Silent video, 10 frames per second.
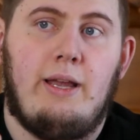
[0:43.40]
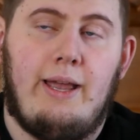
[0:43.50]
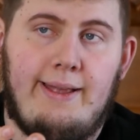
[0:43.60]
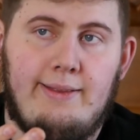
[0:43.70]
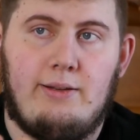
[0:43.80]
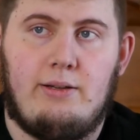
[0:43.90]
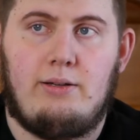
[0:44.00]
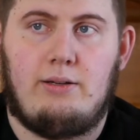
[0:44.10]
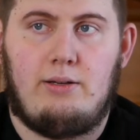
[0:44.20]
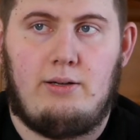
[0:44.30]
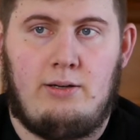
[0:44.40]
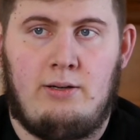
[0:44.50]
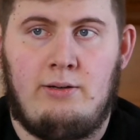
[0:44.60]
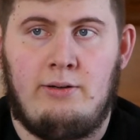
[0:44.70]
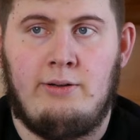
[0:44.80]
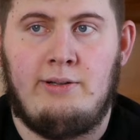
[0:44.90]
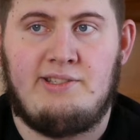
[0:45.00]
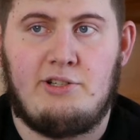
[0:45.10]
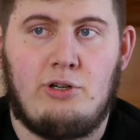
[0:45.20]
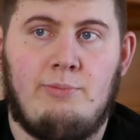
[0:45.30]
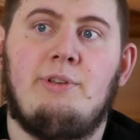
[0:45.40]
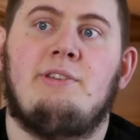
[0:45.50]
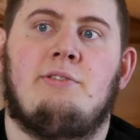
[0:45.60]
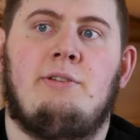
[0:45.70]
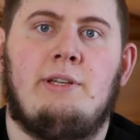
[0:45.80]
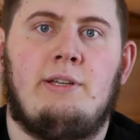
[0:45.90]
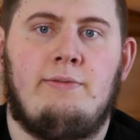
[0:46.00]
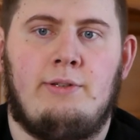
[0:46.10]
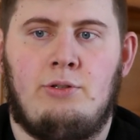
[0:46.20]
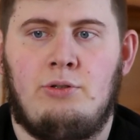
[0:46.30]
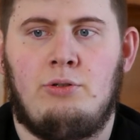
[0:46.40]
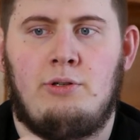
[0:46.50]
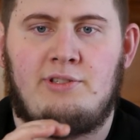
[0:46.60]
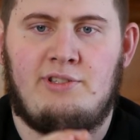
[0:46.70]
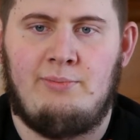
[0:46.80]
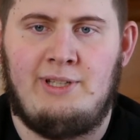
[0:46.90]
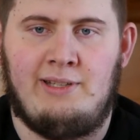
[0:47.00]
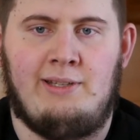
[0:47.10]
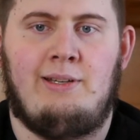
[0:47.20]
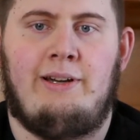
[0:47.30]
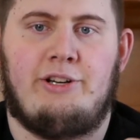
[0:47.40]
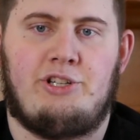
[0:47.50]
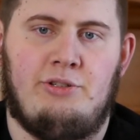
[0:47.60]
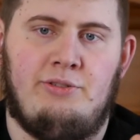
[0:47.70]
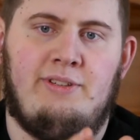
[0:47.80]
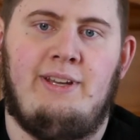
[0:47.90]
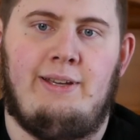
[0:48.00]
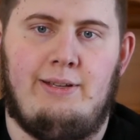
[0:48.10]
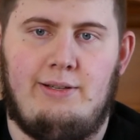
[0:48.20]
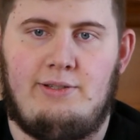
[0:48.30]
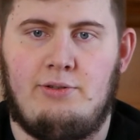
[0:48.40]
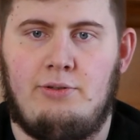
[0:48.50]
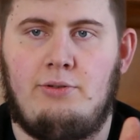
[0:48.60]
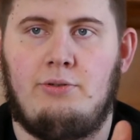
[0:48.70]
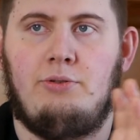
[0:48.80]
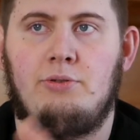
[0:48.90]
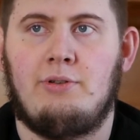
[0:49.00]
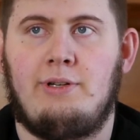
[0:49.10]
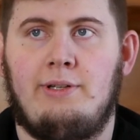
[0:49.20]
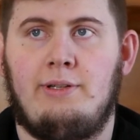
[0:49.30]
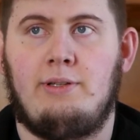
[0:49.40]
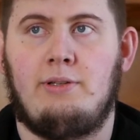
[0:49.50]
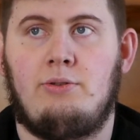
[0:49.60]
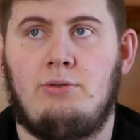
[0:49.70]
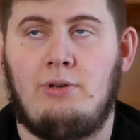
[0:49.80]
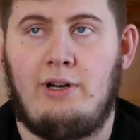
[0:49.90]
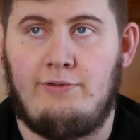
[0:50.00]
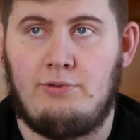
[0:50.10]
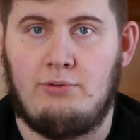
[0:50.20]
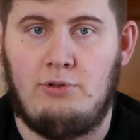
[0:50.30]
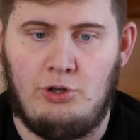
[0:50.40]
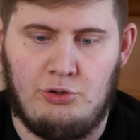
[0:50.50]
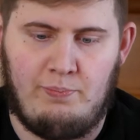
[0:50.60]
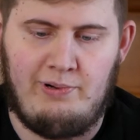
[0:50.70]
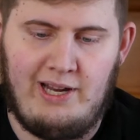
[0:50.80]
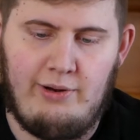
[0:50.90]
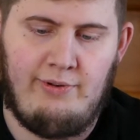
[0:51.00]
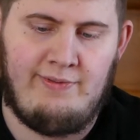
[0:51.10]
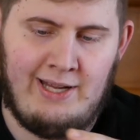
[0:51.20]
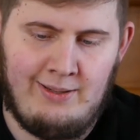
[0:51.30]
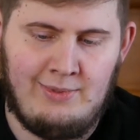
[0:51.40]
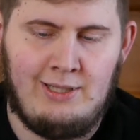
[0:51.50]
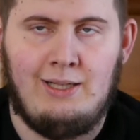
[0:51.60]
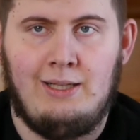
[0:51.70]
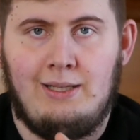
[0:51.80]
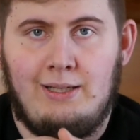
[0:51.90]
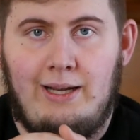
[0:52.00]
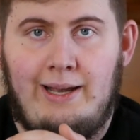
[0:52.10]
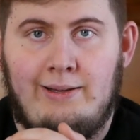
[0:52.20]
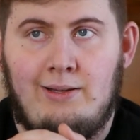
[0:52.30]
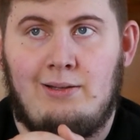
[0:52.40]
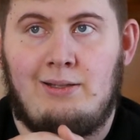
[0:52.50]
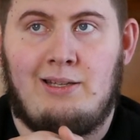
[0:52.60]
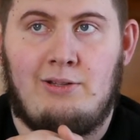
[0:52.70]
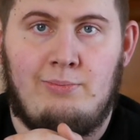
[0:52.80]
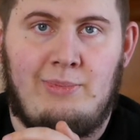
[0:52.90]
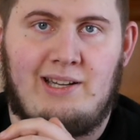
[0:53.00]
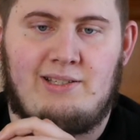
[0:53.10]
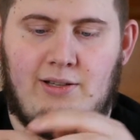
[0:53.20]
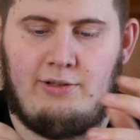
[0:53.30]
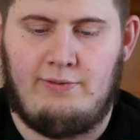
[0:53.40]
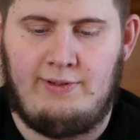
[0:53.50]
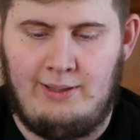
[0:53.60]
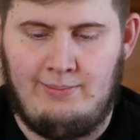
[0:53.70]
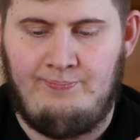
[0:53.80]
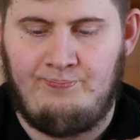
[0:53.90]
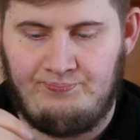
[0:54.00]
and Instagram is only giving you so many action a day, so you're going to have to learn to play with them and get the max out of them.